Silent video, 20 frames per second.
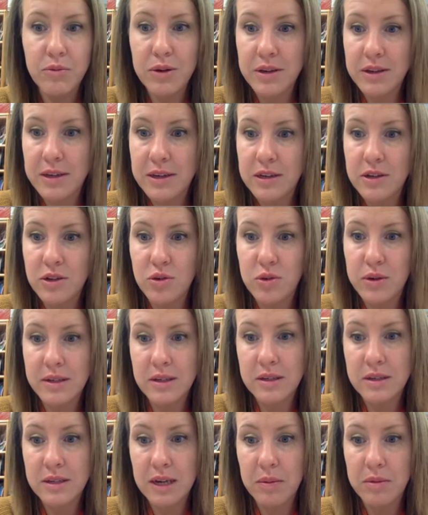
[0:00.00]
really enjoys
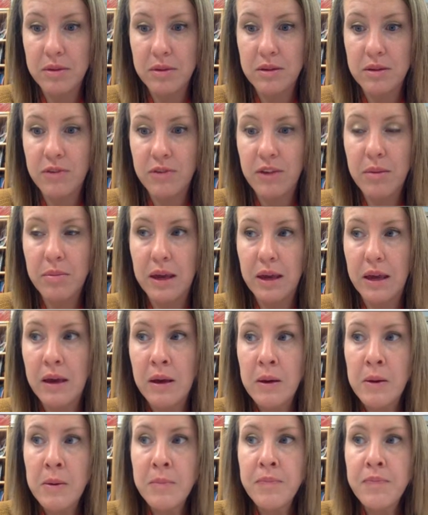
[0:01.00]
his time with his family.
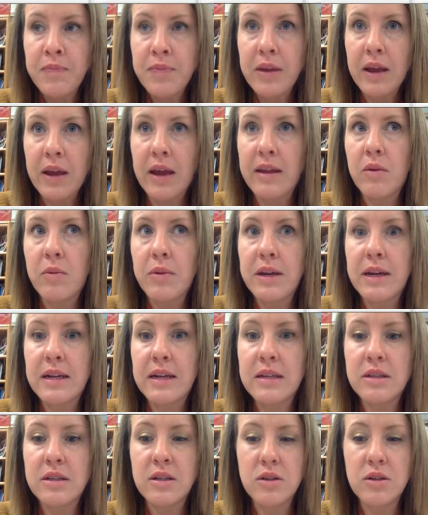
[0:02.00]
And then when he
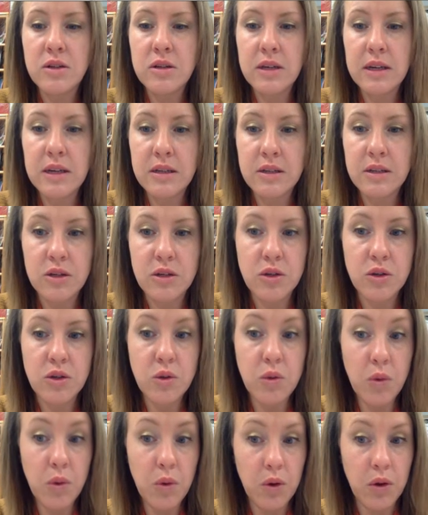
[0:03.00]
gets to
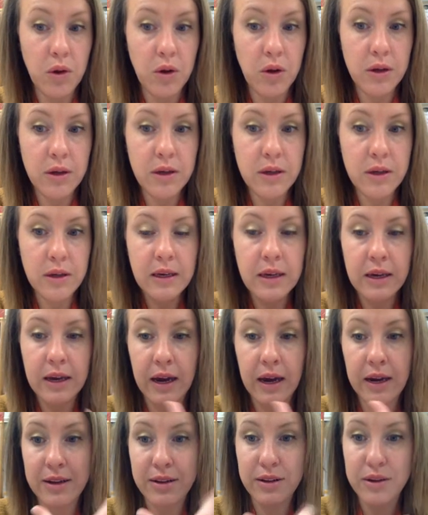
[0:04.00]
school, he
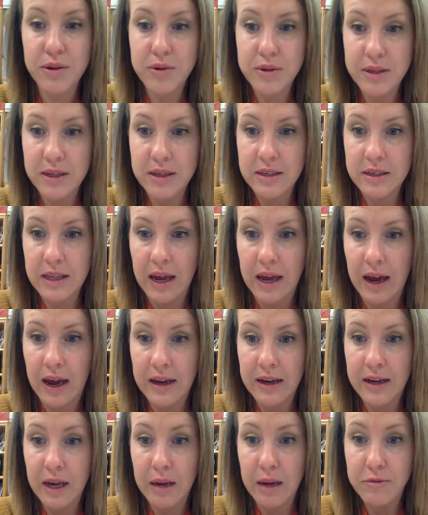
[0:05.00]
kind of loses
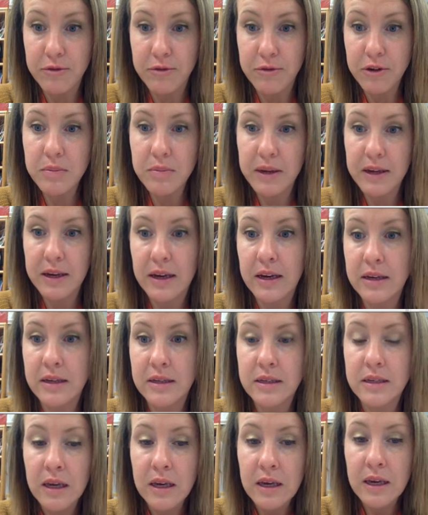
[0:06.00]
that comfort
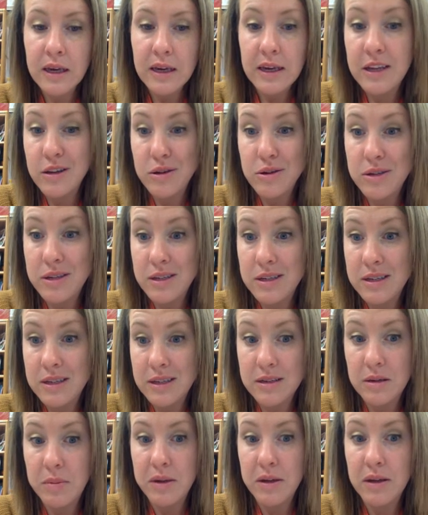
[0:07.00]
because he loses
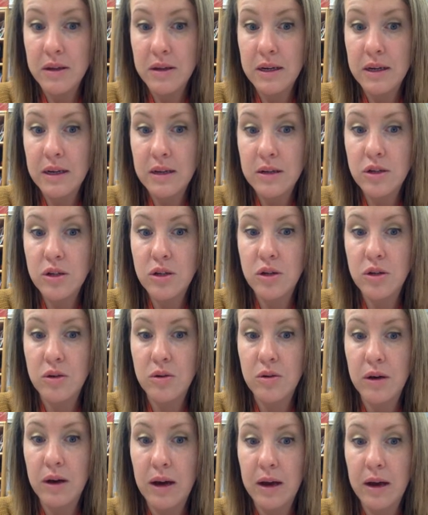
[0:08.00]
his ability
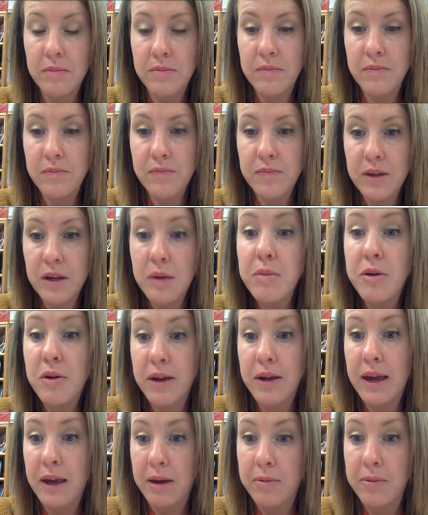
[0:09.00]
to
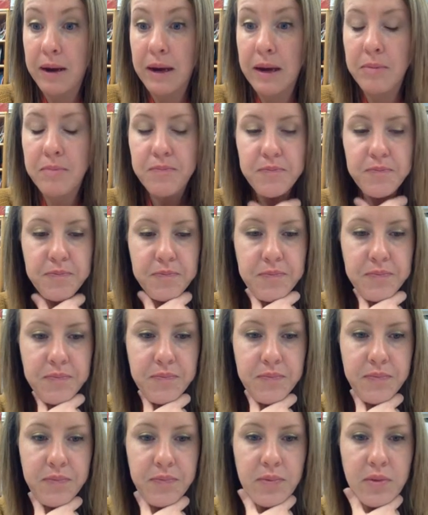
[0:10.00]
communicate, right?
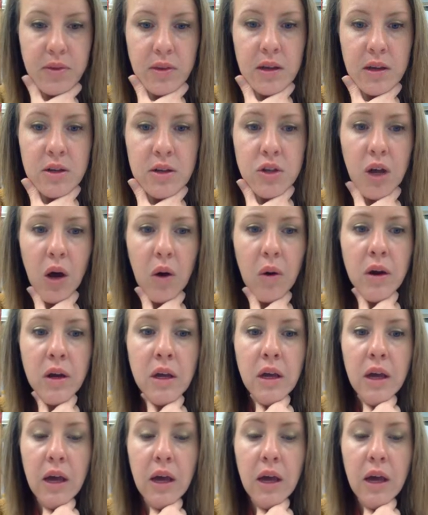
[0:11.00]
So,